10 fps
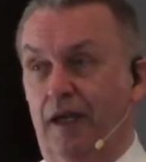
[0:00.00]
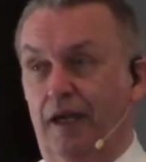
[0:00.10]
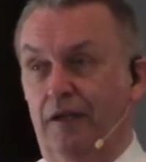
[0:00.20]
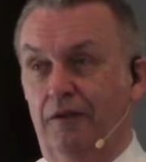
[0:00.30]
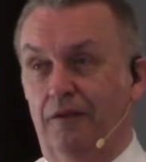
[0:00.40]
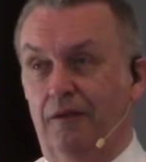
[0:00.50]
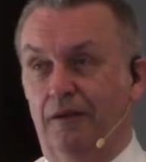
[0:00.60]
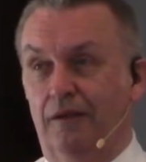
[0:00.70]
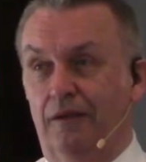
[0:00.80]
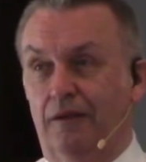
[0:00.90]
And
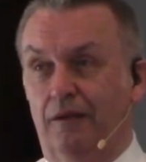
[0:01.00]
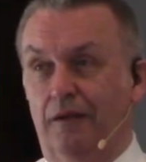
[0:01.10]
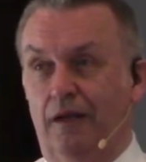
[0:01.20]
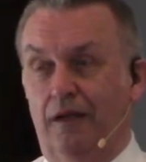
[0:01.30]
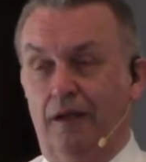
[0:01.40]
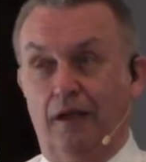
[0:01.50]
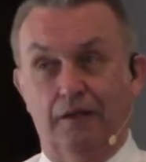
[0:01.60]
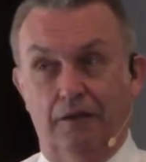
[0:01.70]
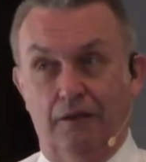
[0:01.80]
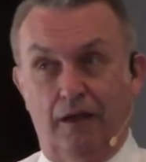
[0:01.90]

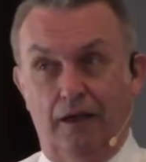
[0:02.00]
I